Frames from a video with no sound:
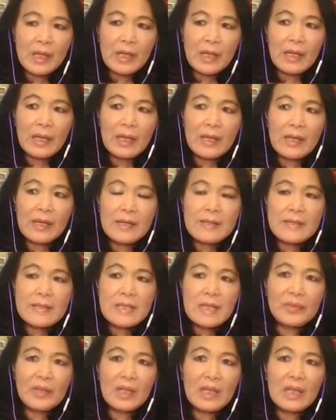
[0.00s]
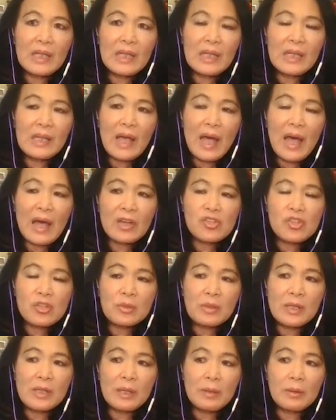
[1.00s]
And he
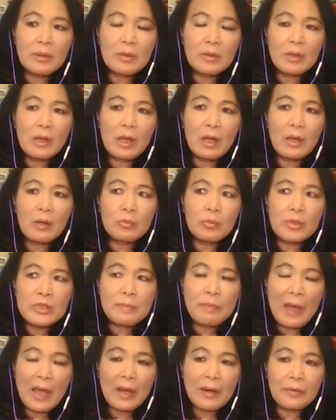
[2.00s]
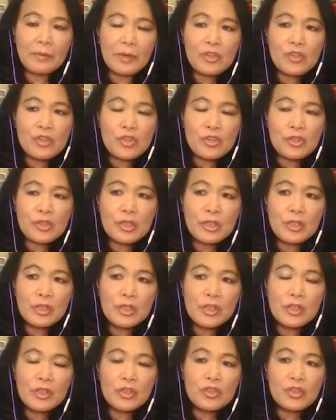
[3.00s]
actually was perished
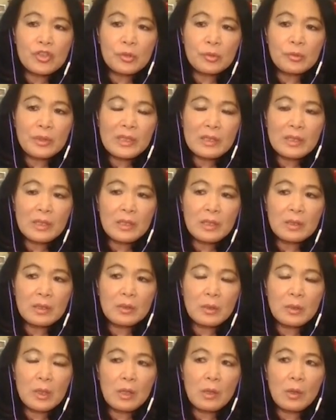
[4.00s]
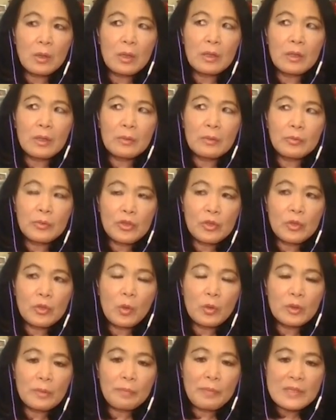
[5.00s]
during the what do you
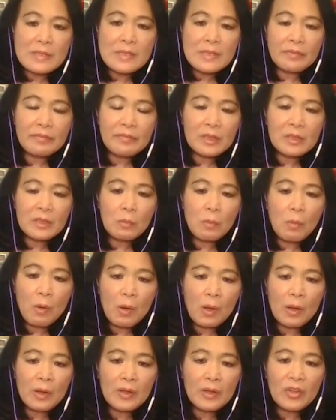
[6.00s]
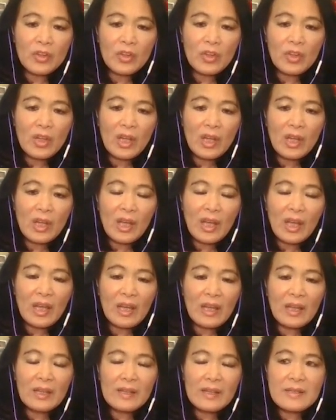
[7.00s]
call the Pacific War,
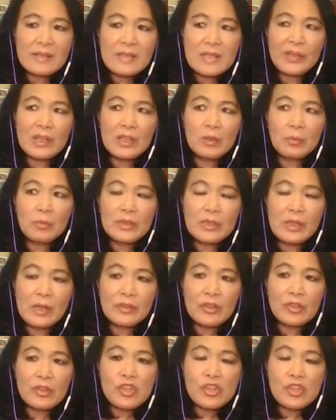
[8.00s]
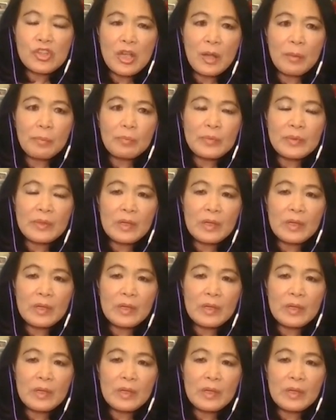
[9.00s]
and he was on the ship